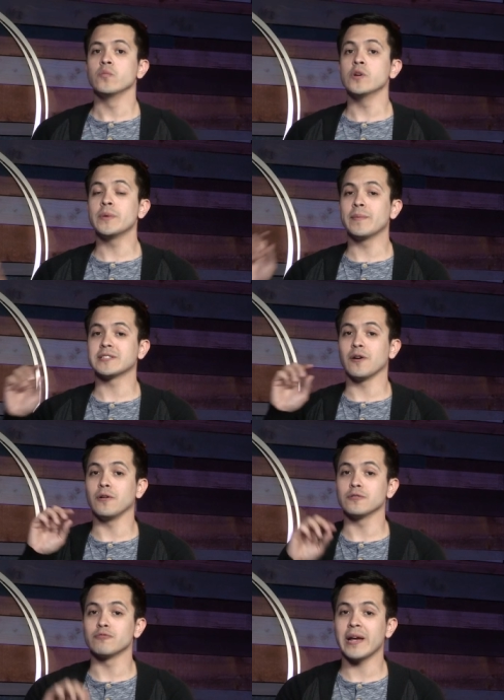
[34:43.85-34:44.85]
we'll be able to
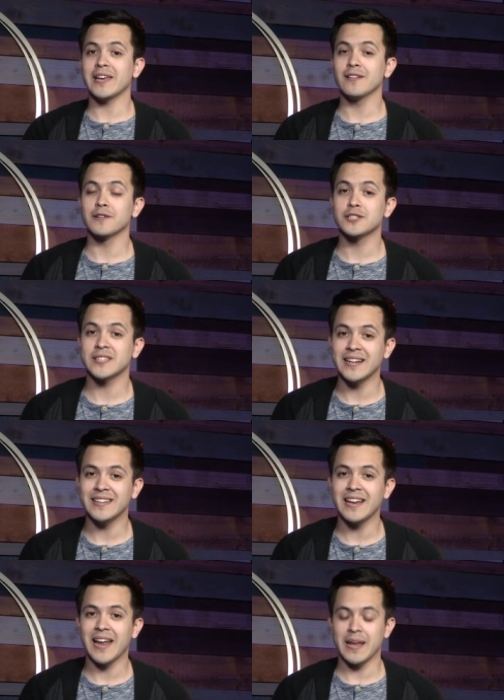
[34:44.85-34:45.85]
hold regular
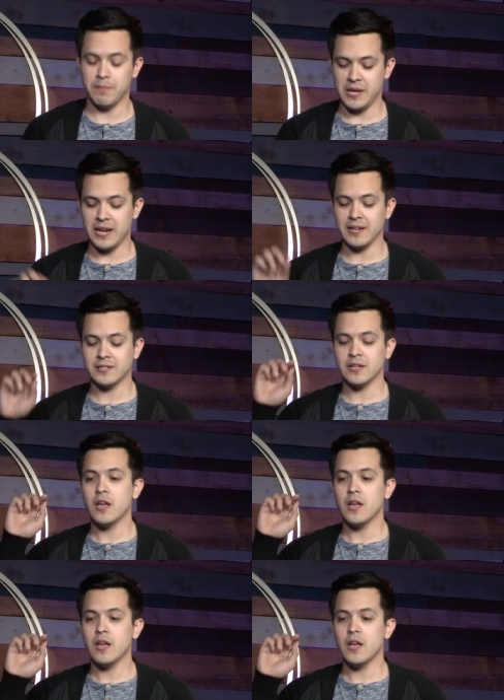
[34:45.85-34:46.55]
Sunday night meetings.